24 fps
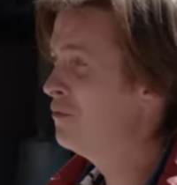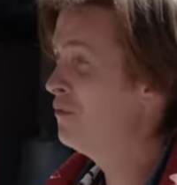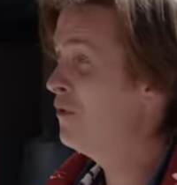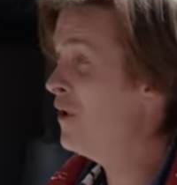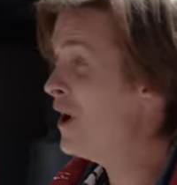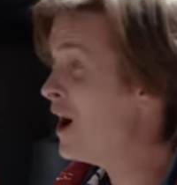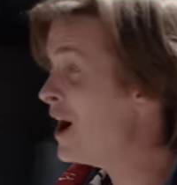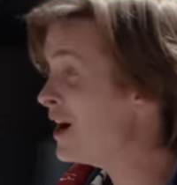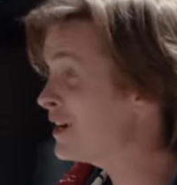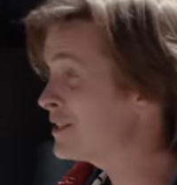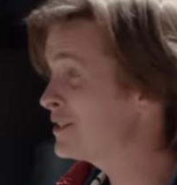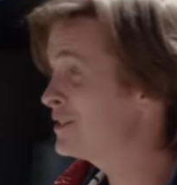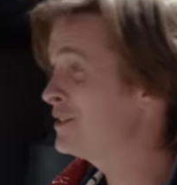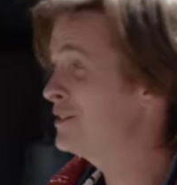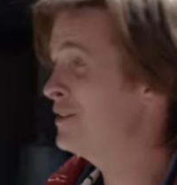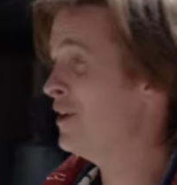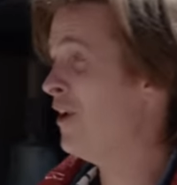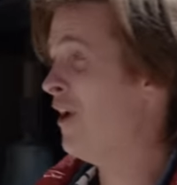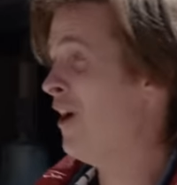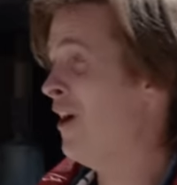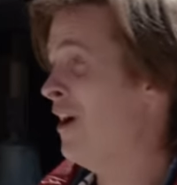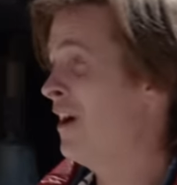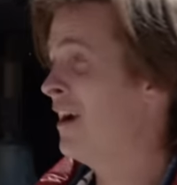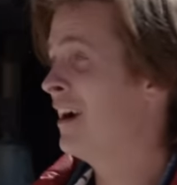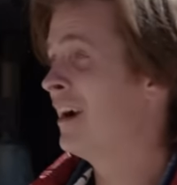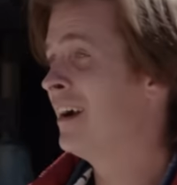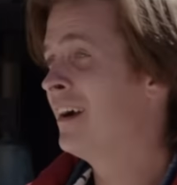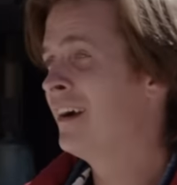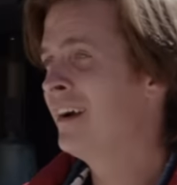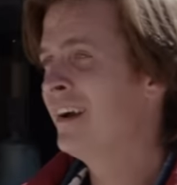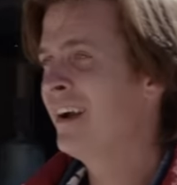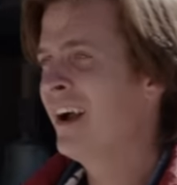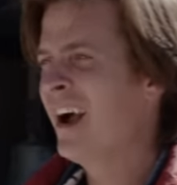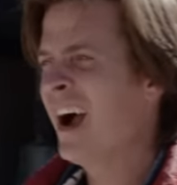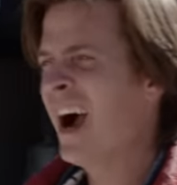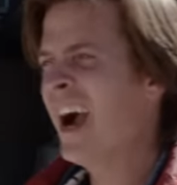rock star.
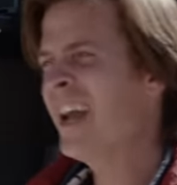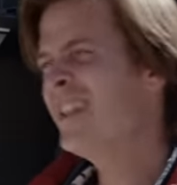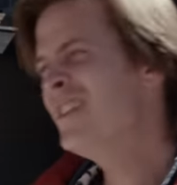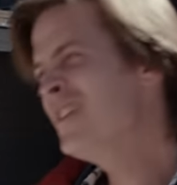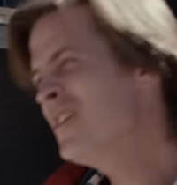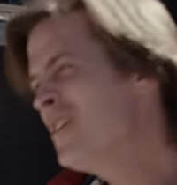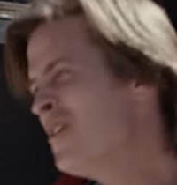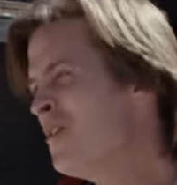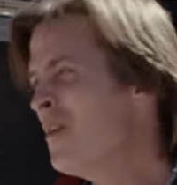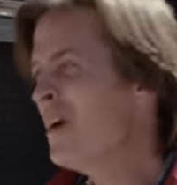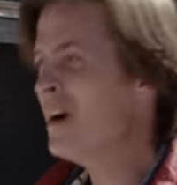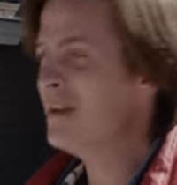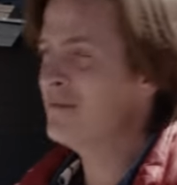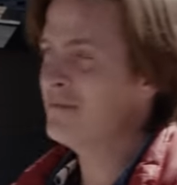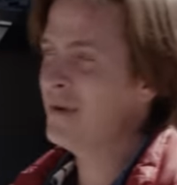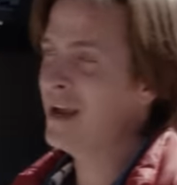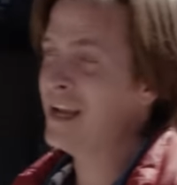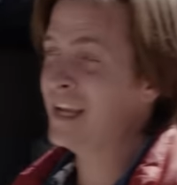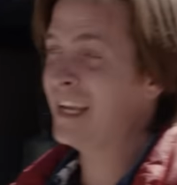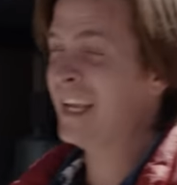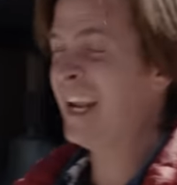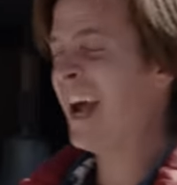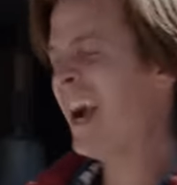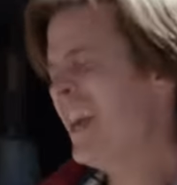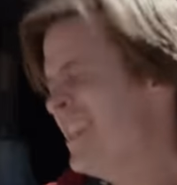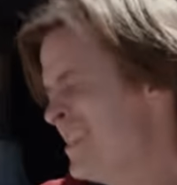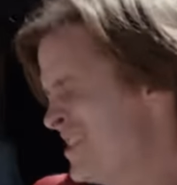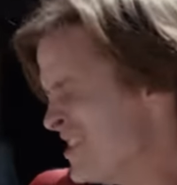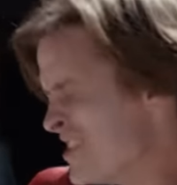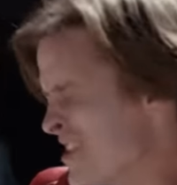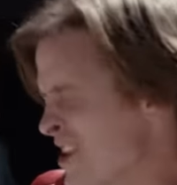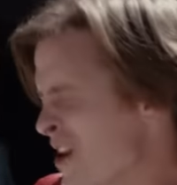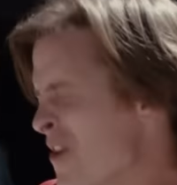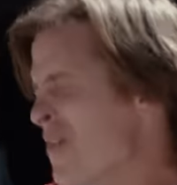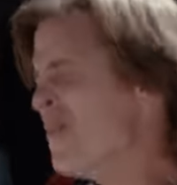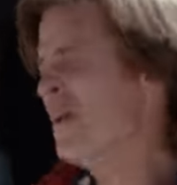I knew I'd make it. I
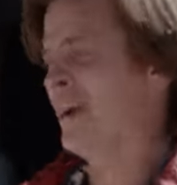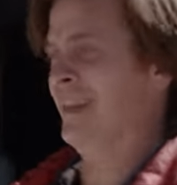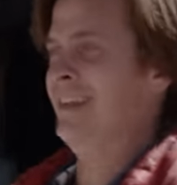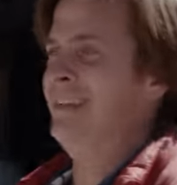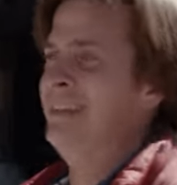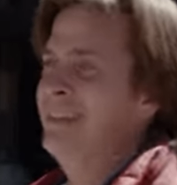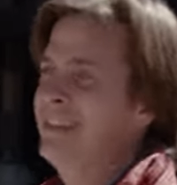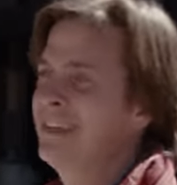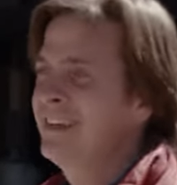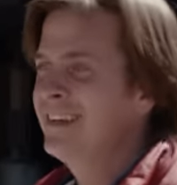knew it.